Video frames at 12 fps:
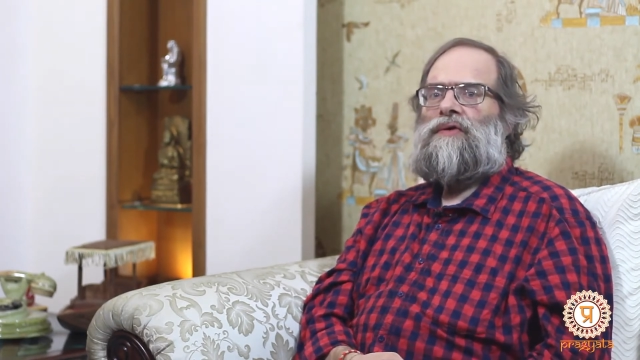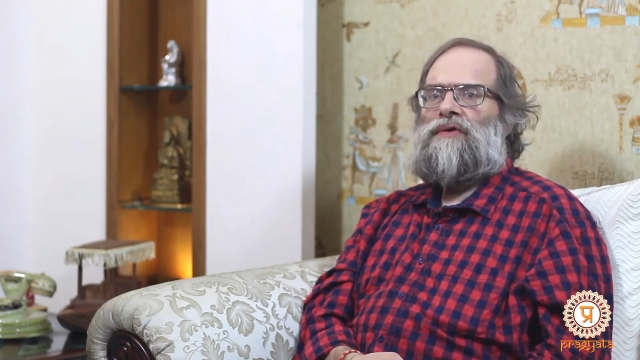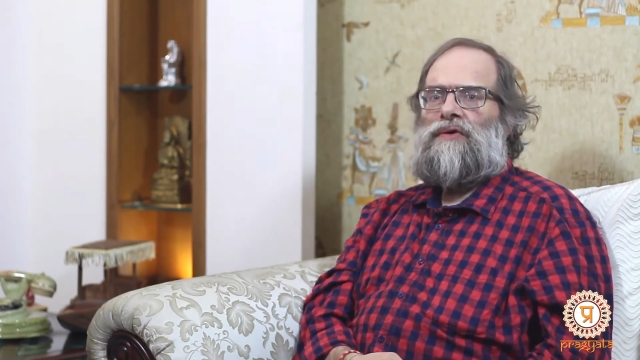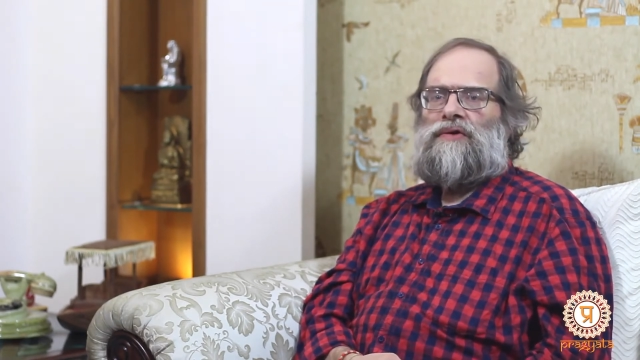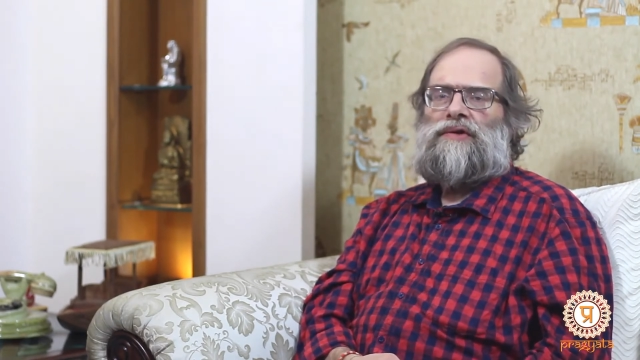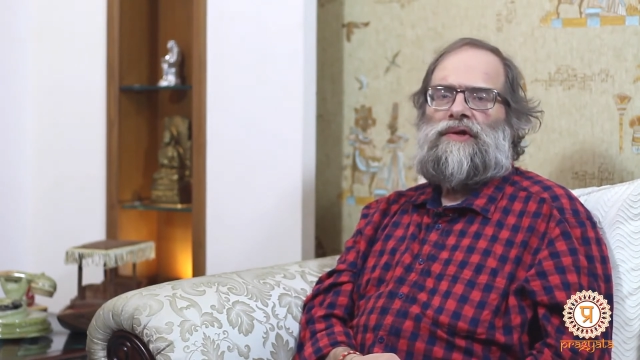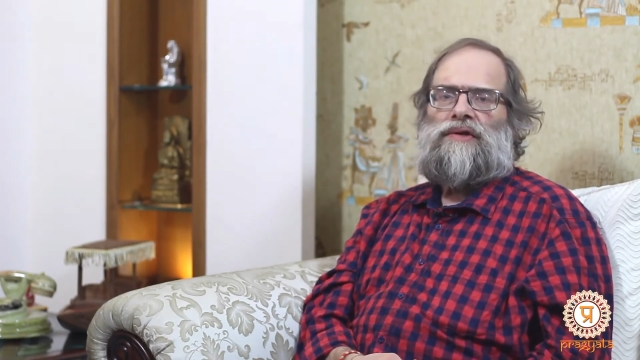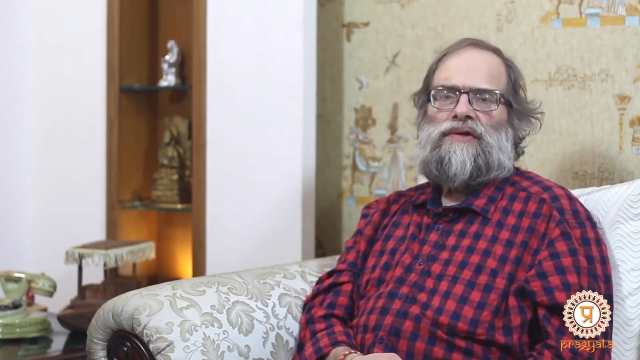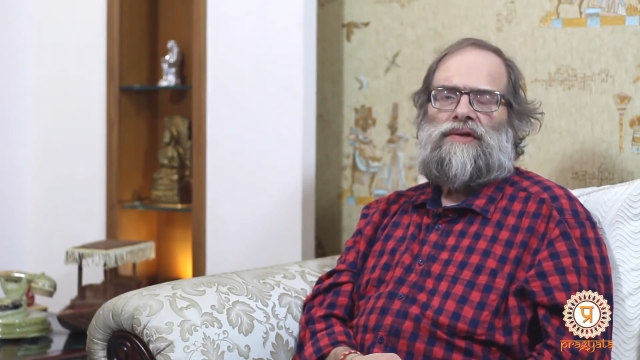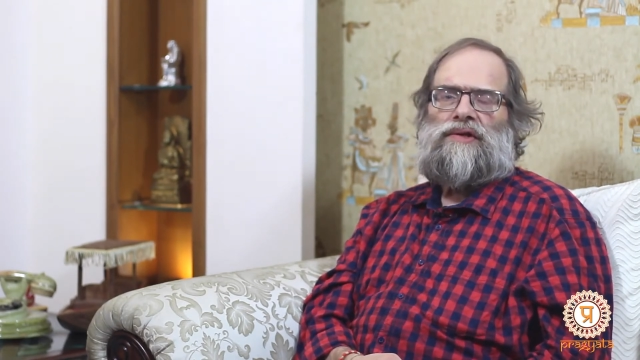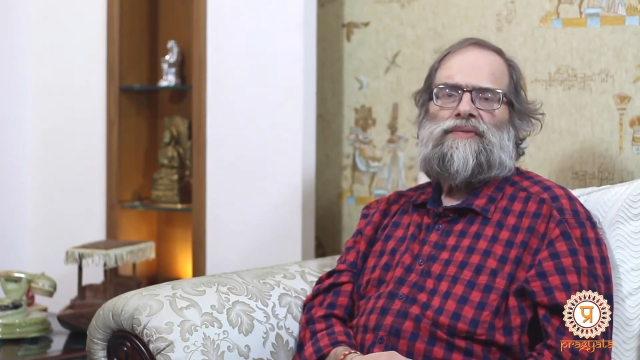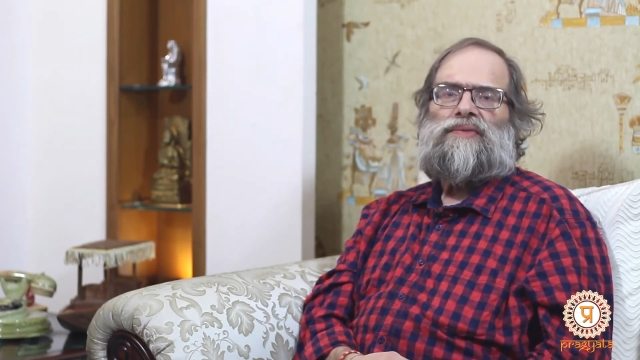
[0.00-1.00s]
could
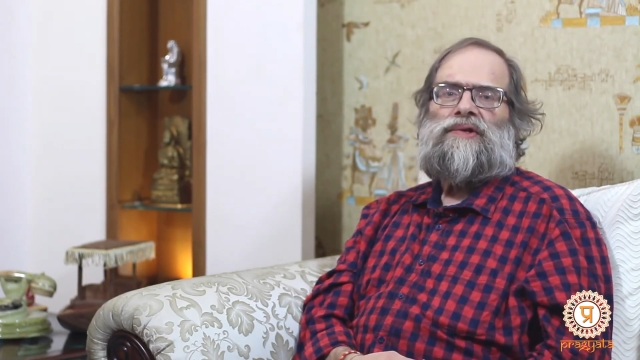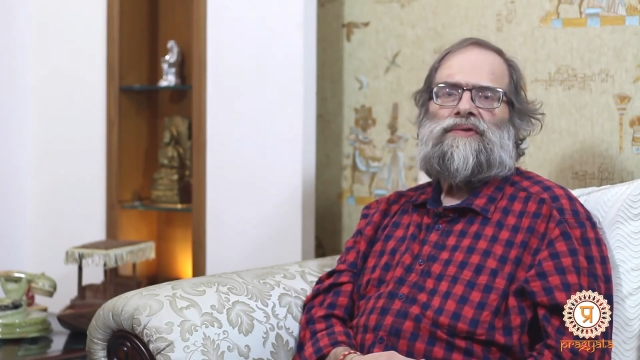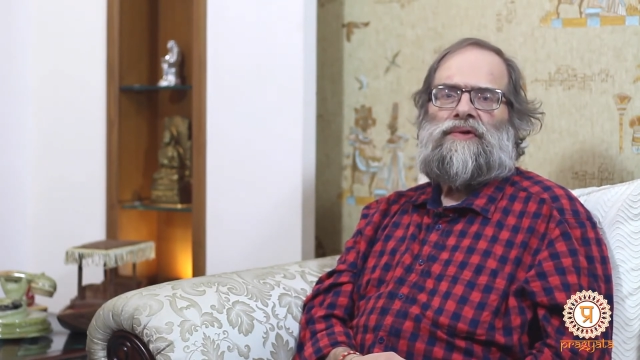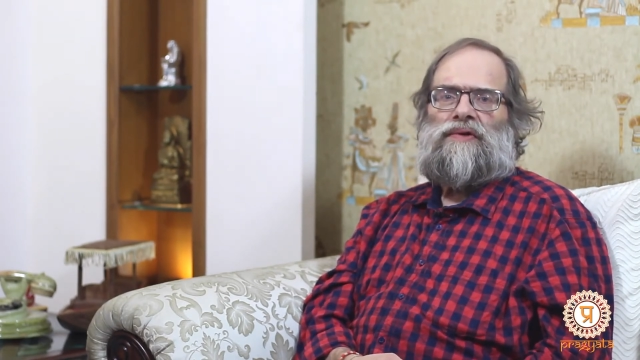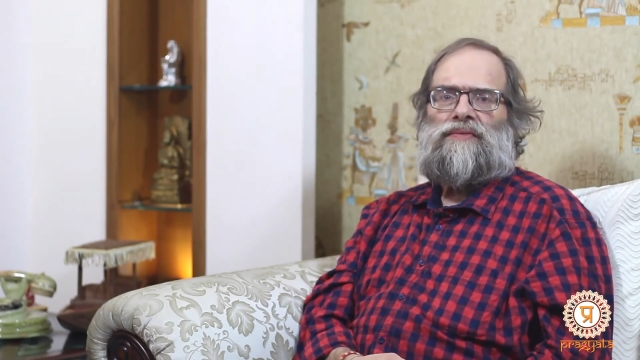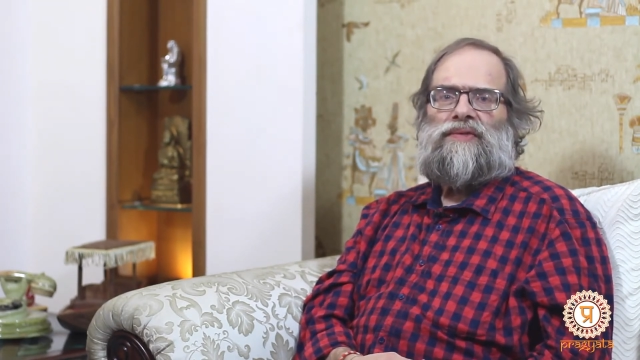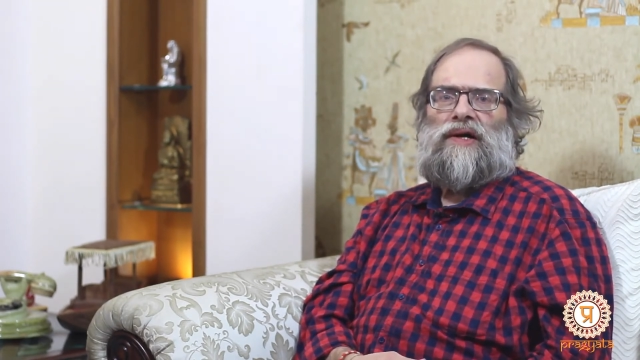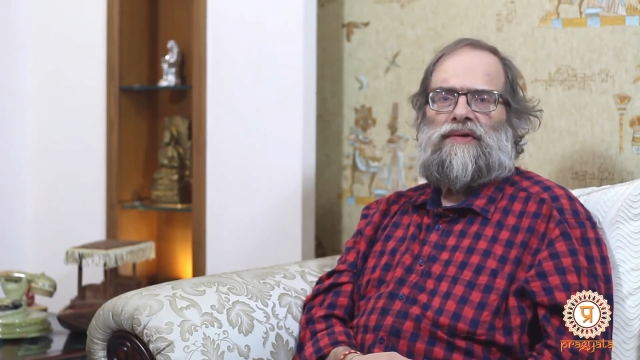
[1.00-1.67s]
indeed be termed